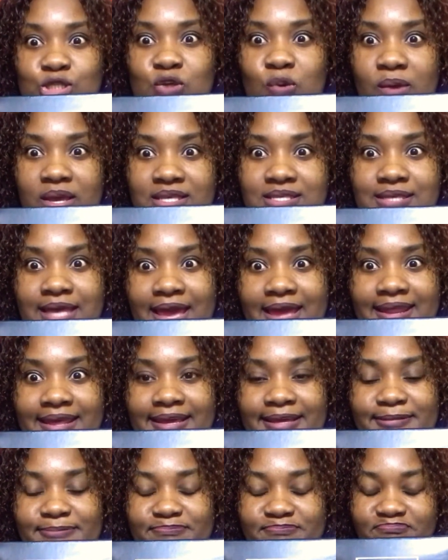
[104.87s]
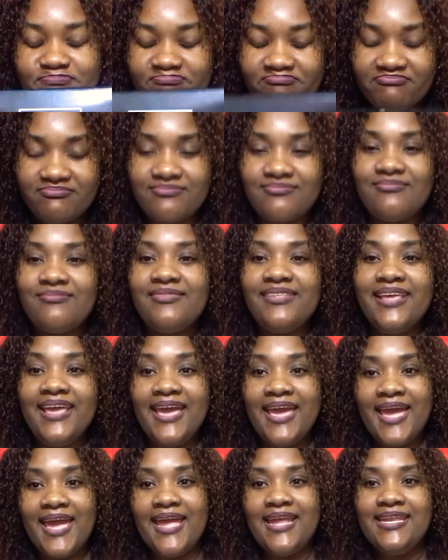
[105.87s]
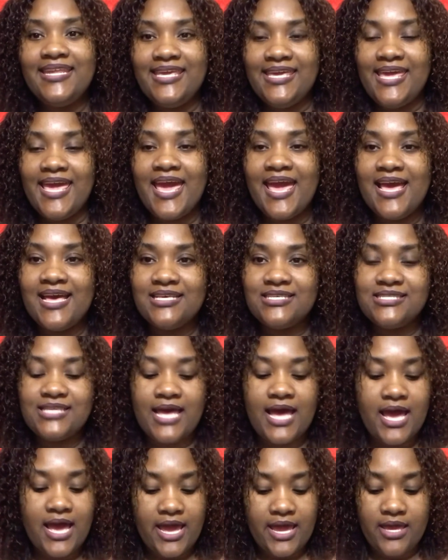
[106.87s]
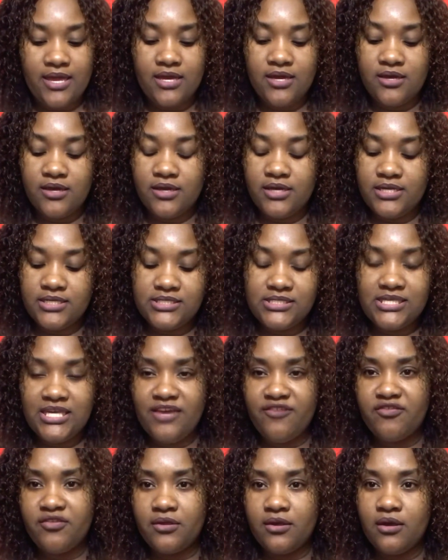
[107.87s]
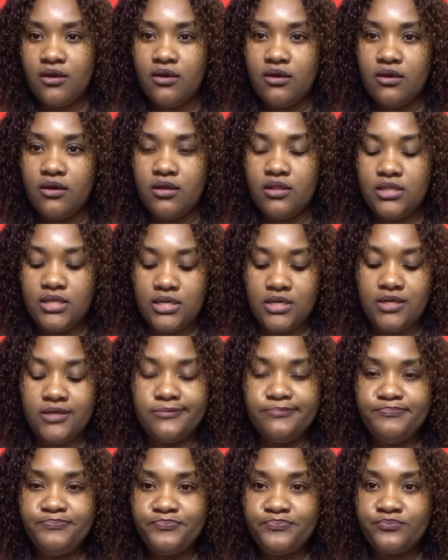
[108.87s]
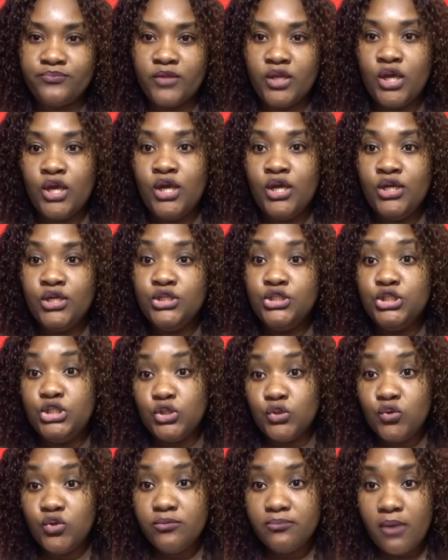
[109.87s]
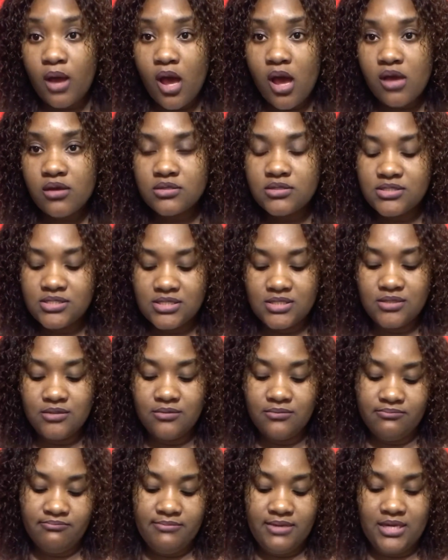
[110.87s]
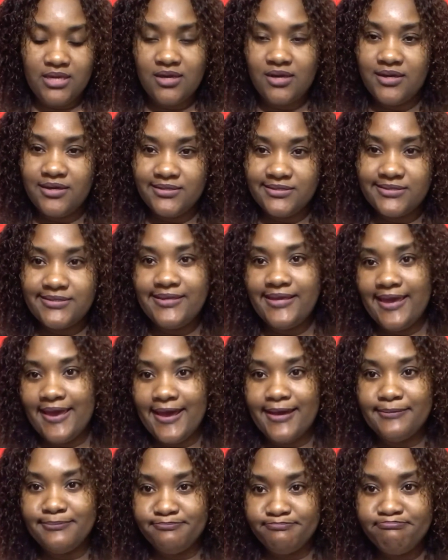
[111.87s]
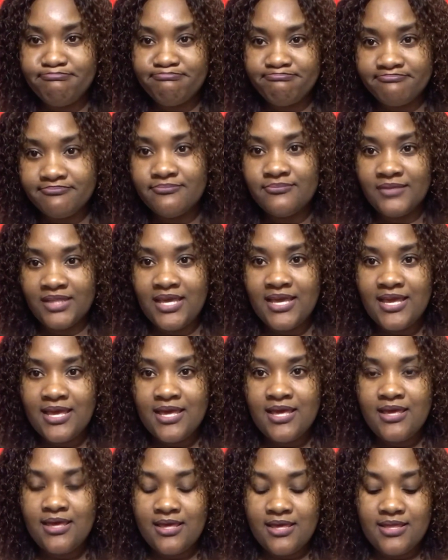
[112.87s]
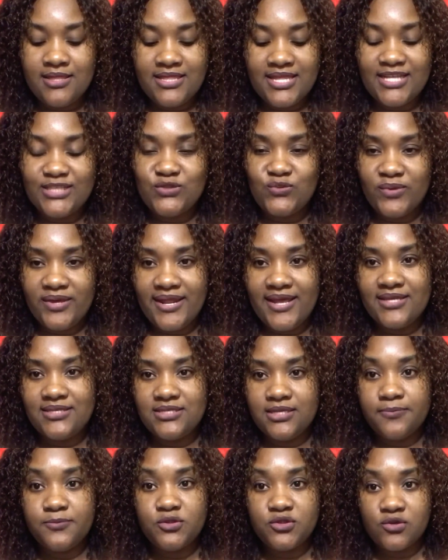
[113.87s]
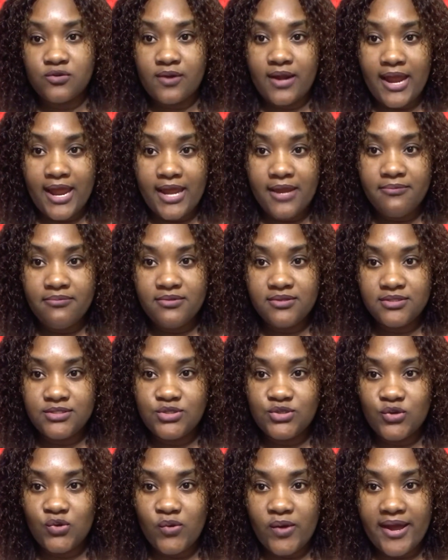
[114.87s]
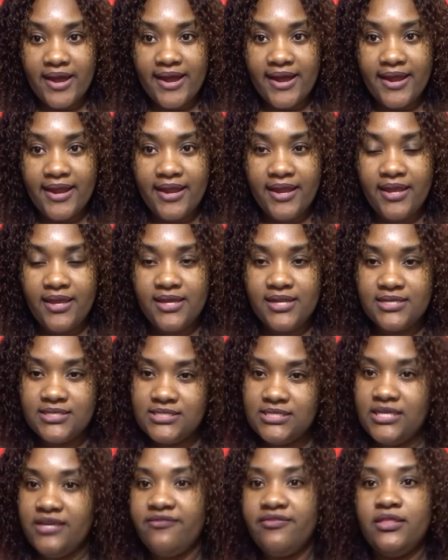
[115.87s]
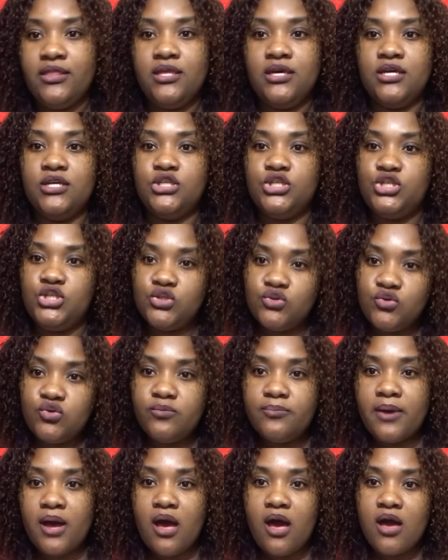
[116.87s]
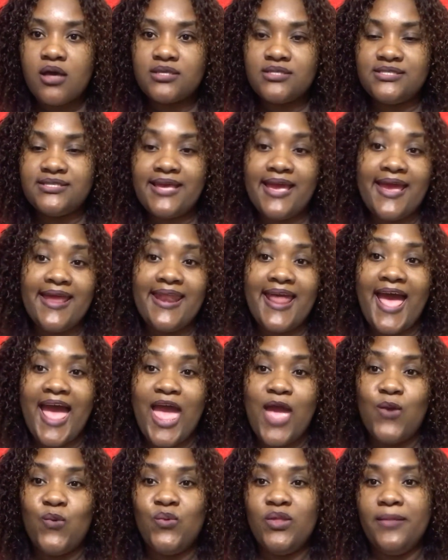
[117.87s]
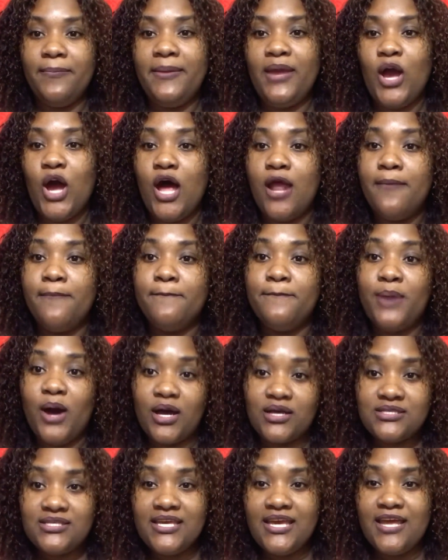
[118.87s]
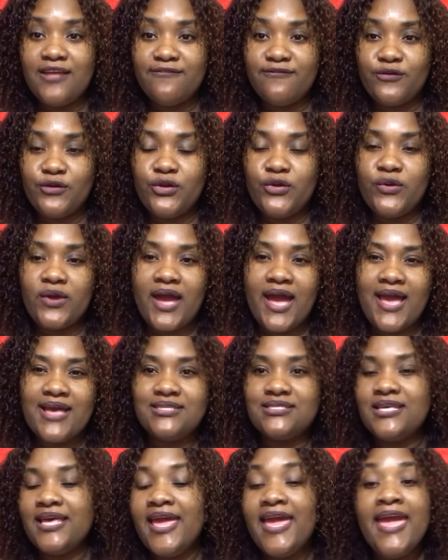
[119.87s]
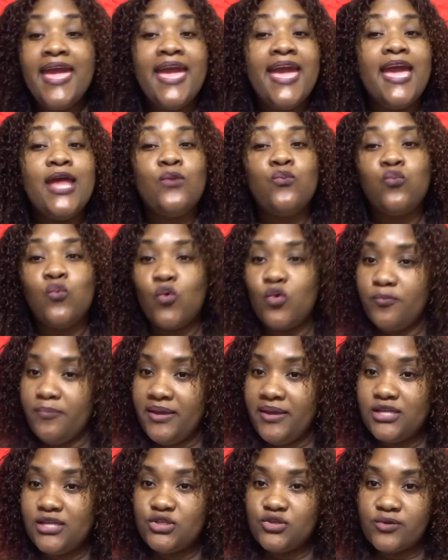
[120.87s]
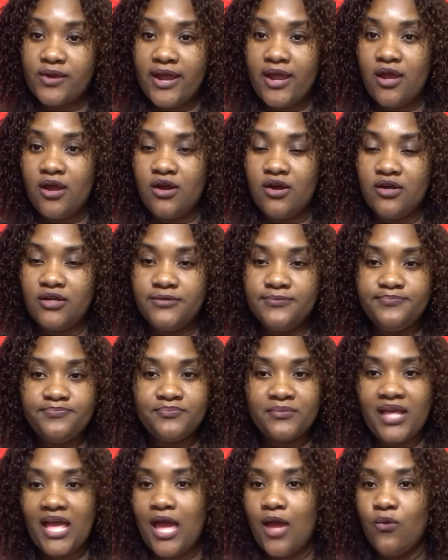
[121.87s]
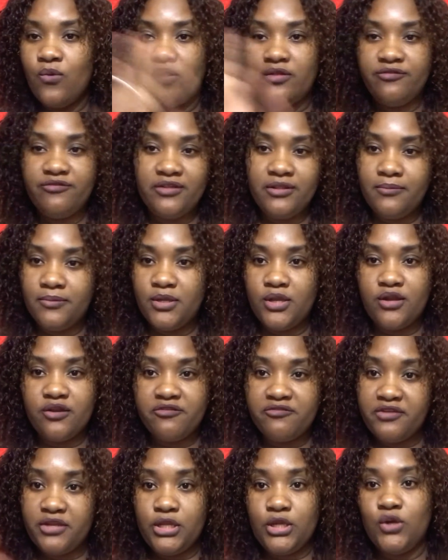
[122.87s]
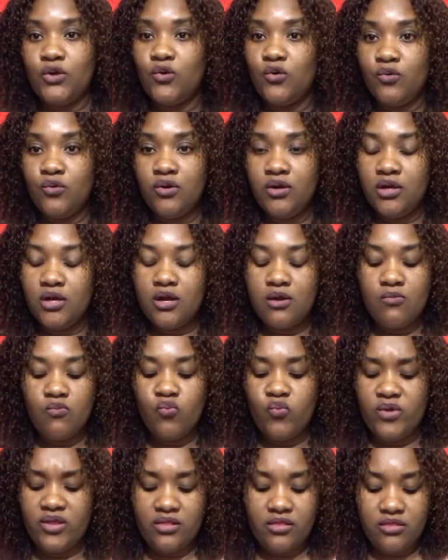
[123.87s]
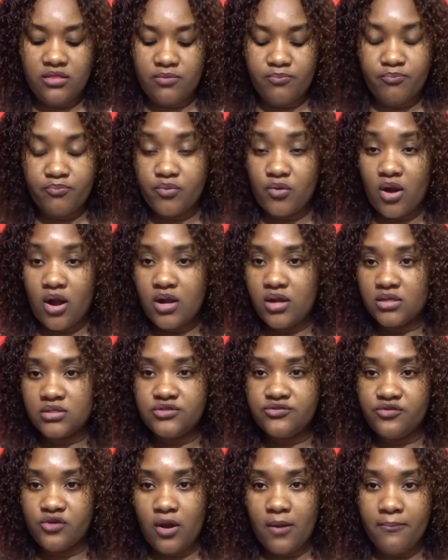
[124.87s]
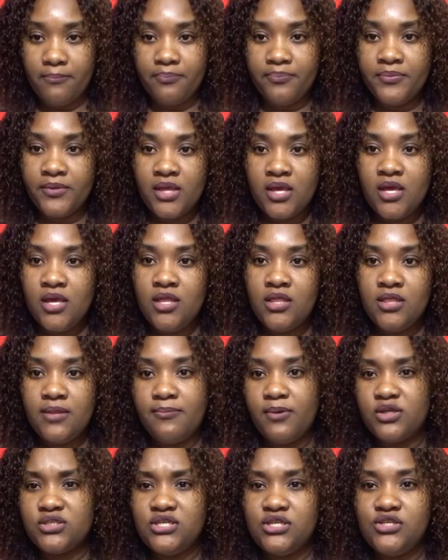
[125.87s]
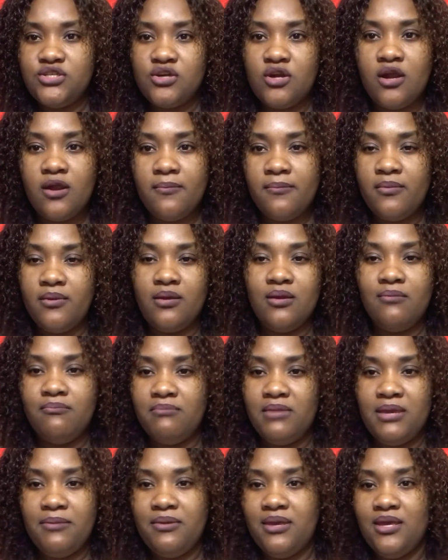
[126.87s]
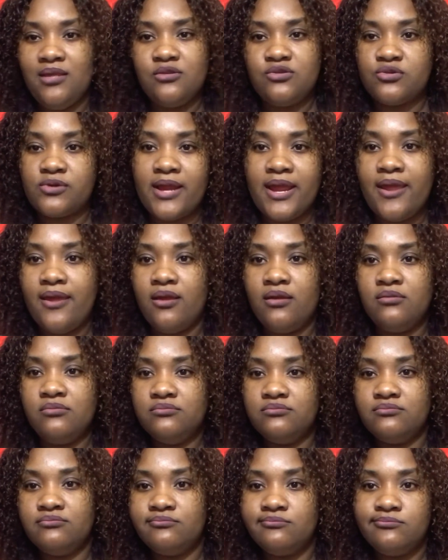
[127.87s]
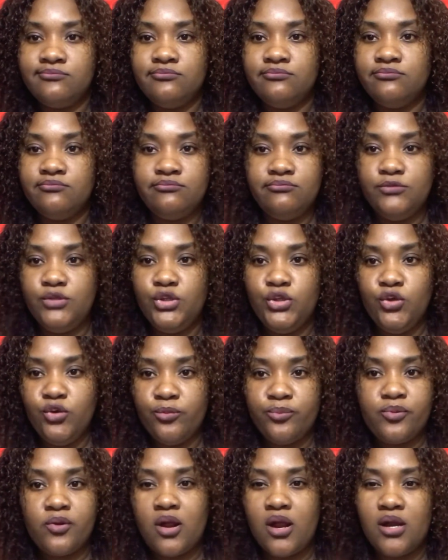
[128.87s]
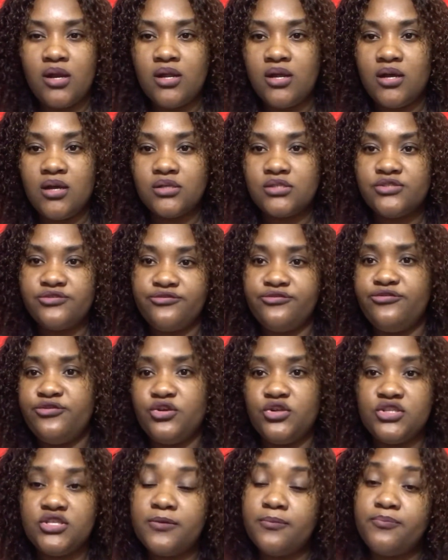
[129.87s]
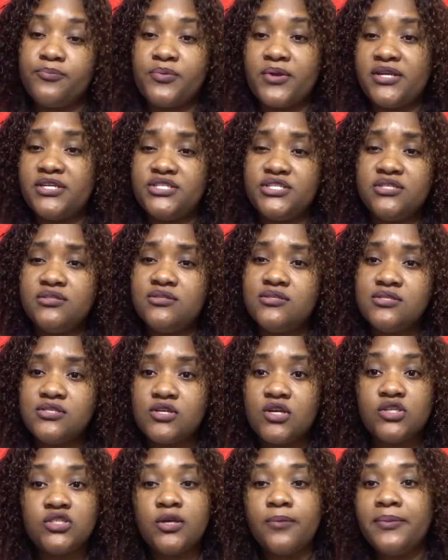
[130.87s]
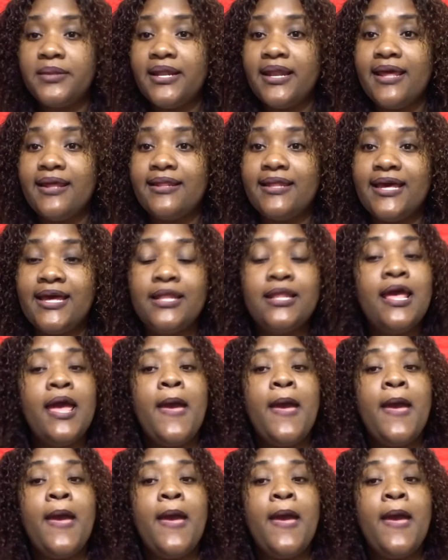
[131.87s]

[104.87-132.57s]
excited. And yes, I received the June box, because yeah, that's when I subscribed. So I received the June box, and I will be unboxing it for you guys. It won't try on. I will film another video with products from the Boxycharm, maybe trying new products, first impressions or something like that.